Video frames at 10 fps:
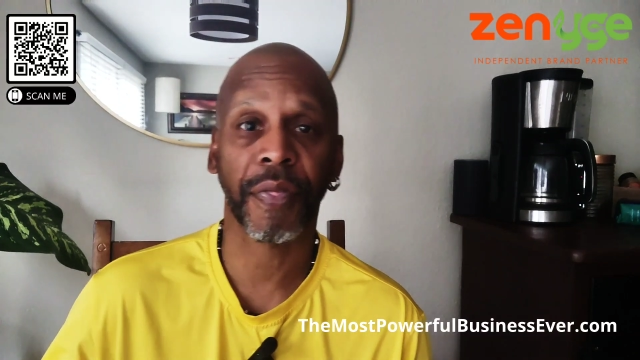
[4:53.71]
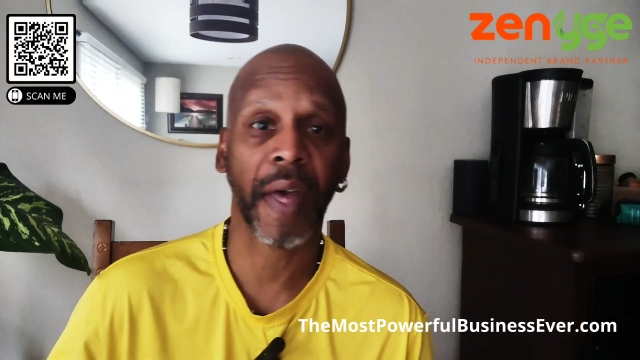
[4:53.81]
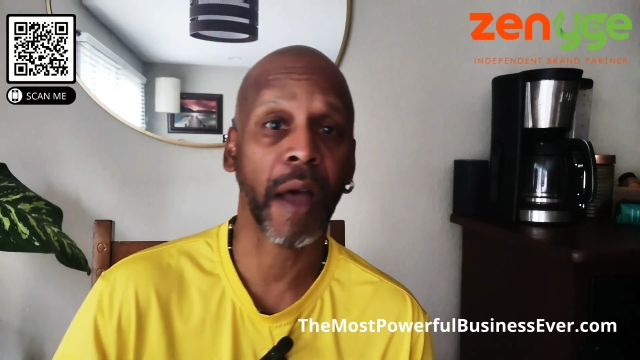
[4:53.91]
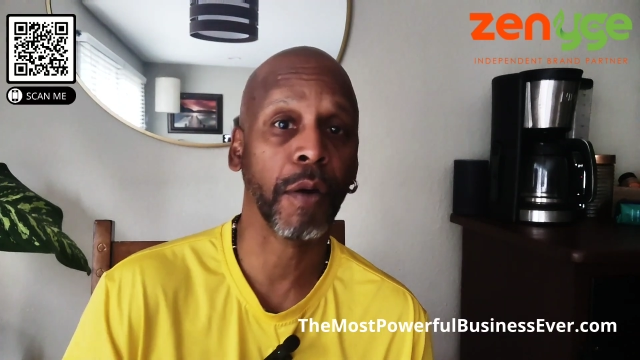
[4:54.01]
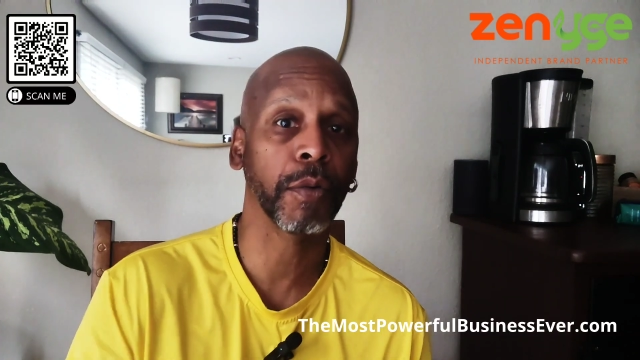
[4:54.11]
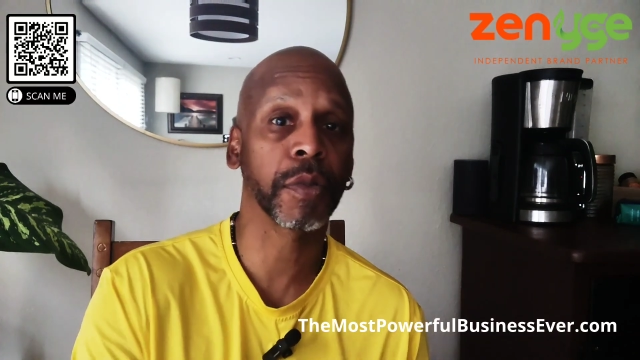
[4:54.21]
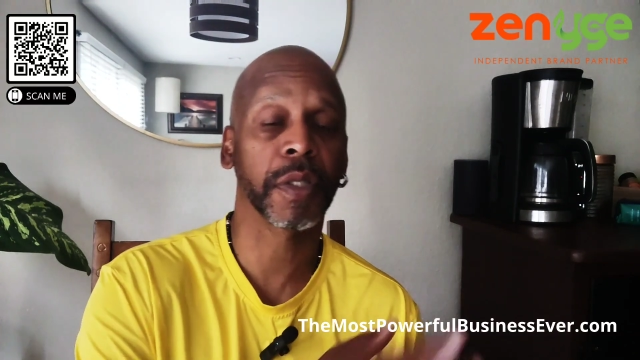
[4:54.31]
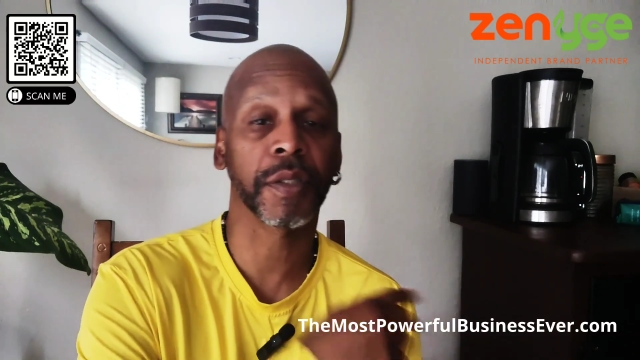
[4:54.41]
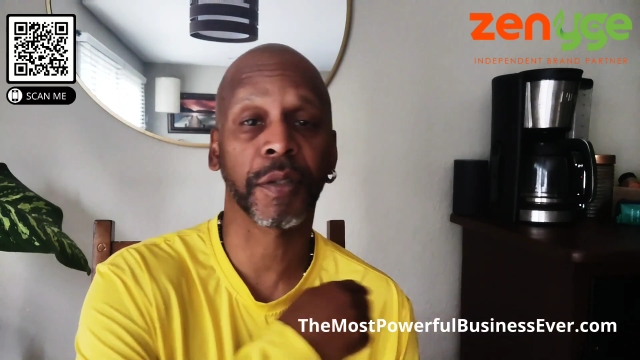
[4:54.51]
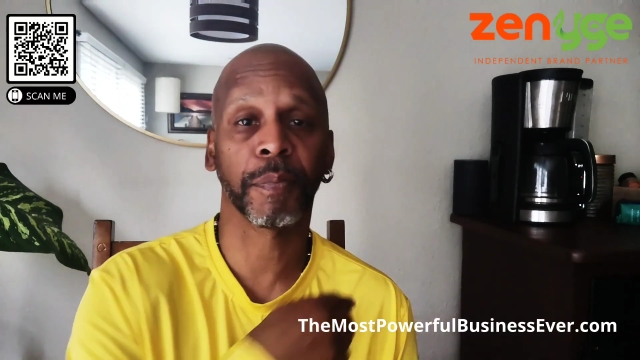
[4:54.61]

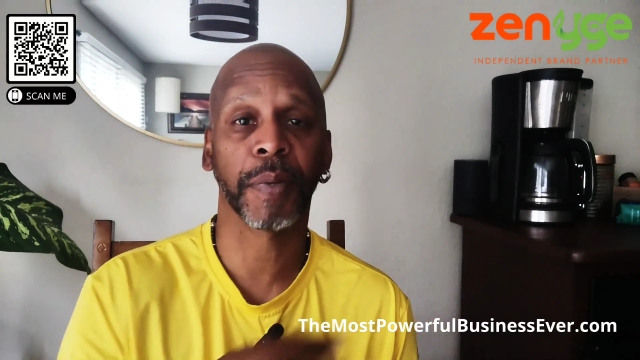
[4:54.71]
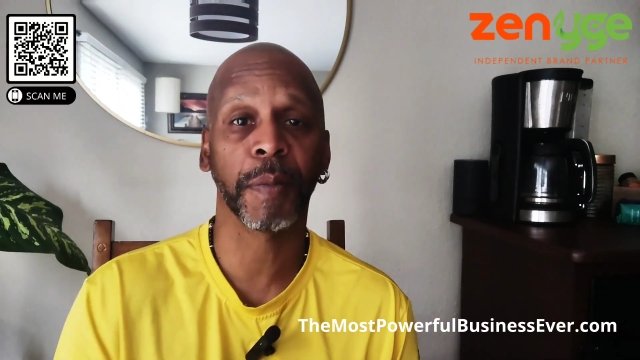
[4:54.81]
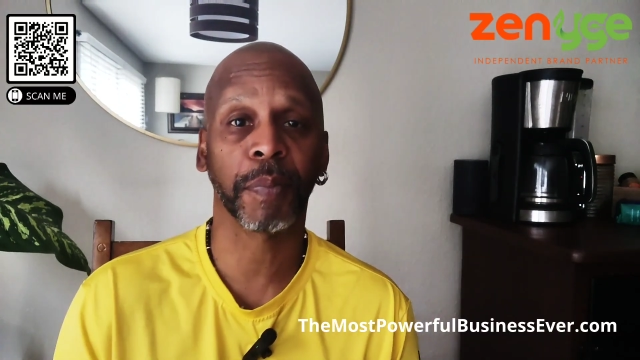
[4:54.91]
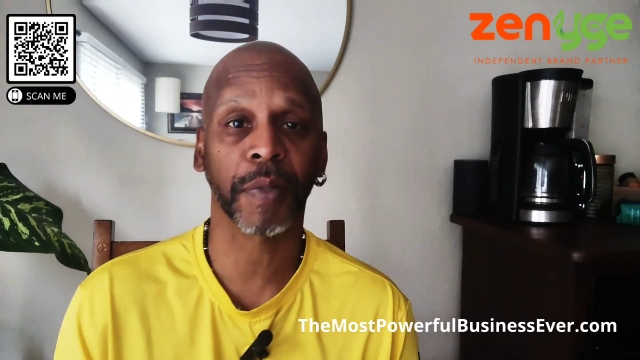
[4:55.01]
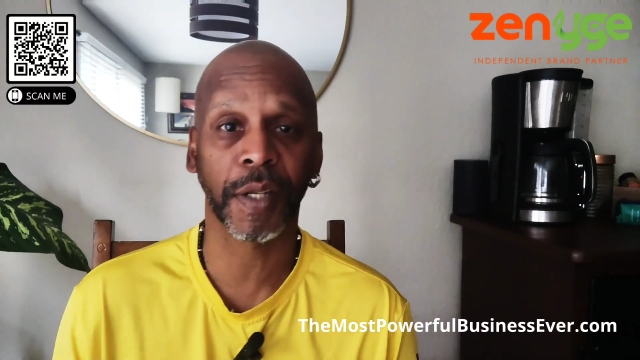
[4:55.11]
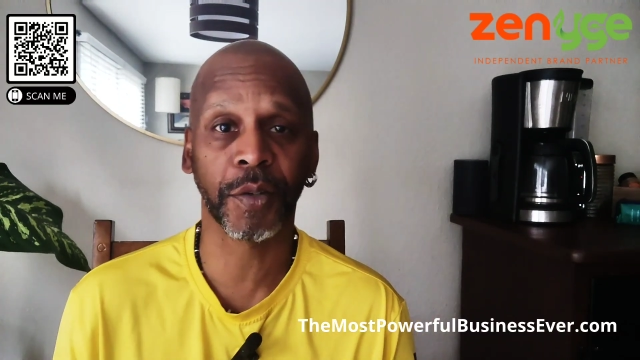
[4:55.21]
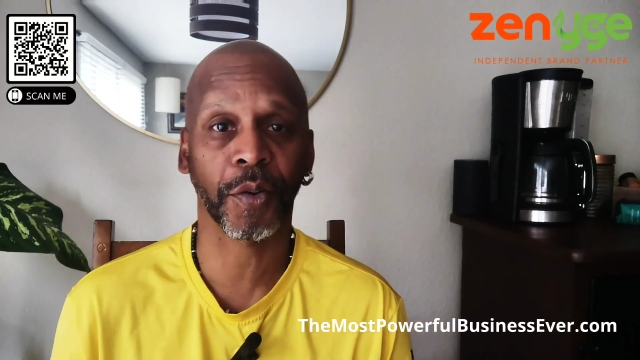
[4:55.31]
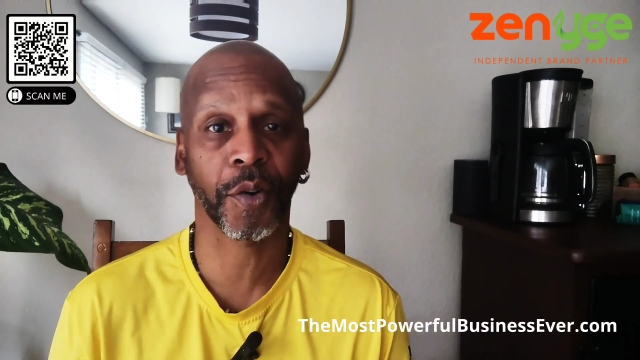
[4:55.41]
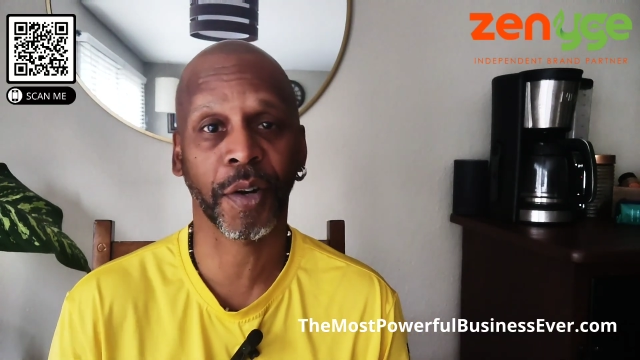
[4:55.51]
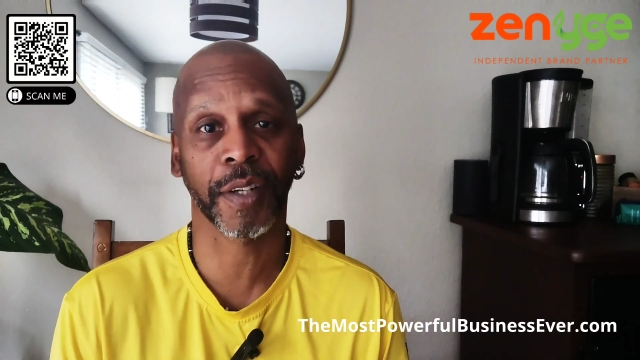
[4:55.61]
thousands of people in
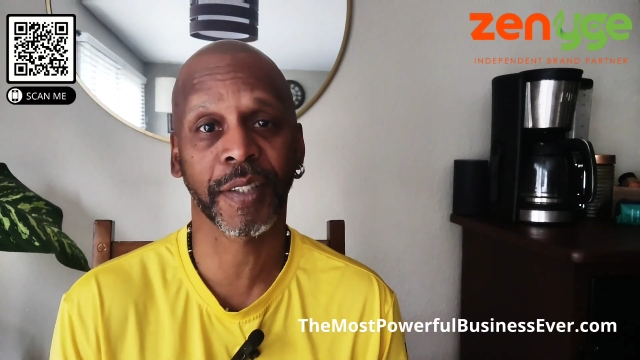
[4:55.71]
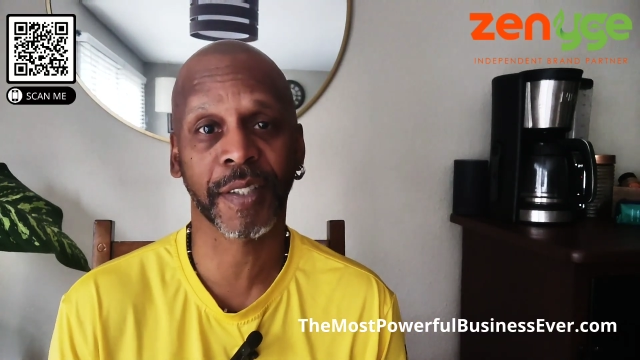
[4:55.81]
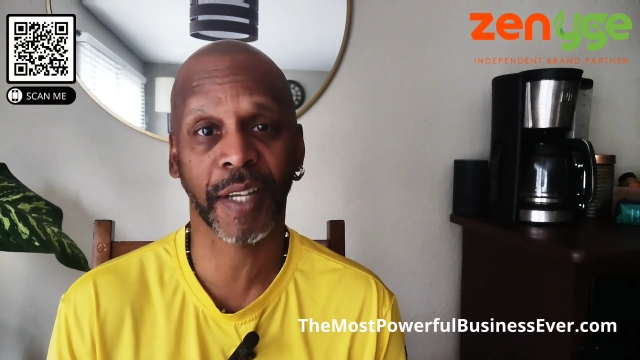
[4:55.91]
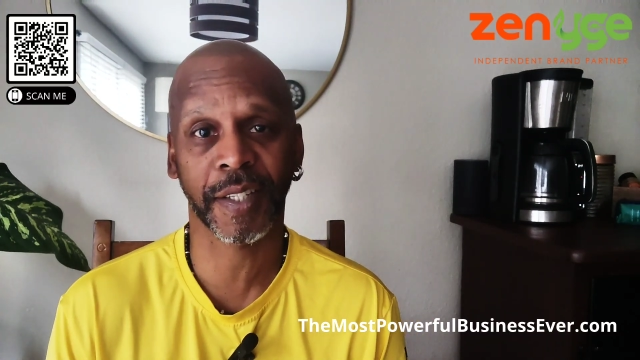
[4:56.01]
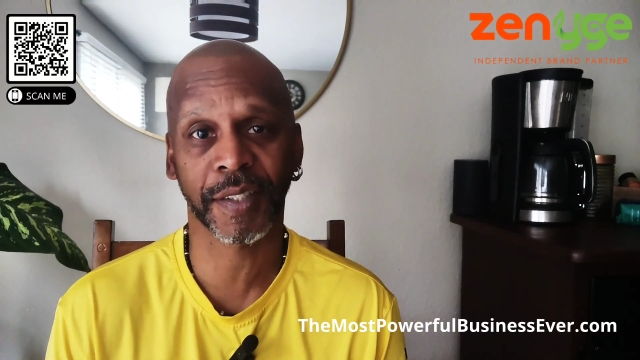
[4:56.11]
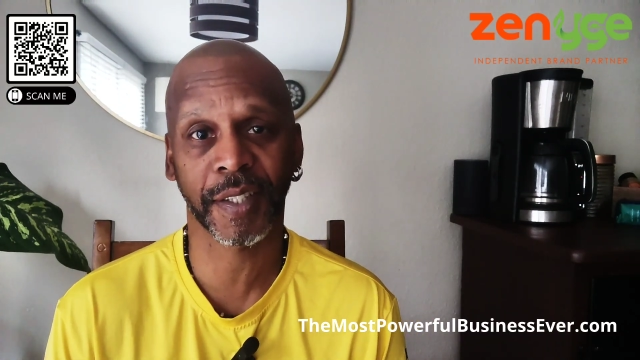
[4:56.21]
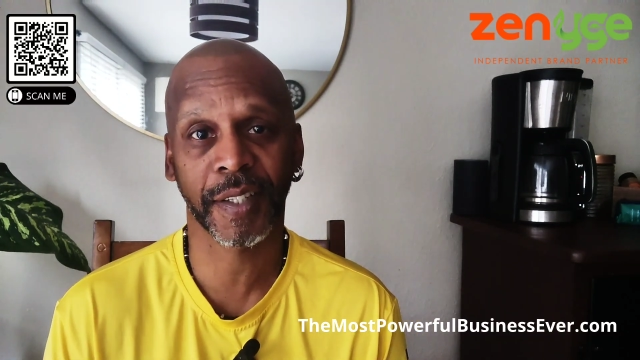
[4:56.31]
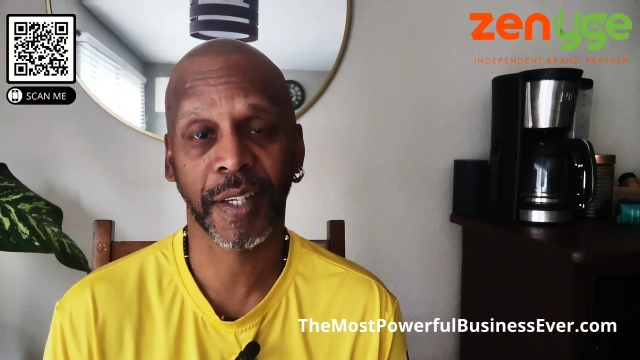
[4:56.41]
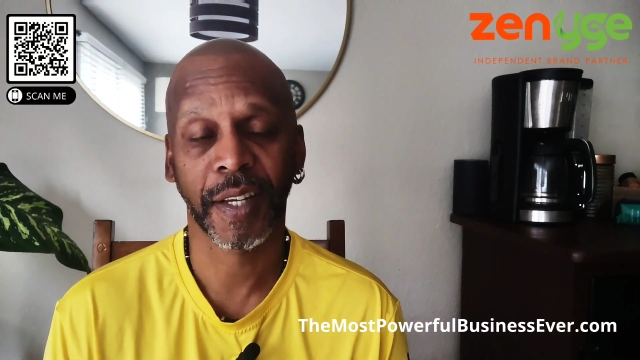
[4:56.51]
your organization.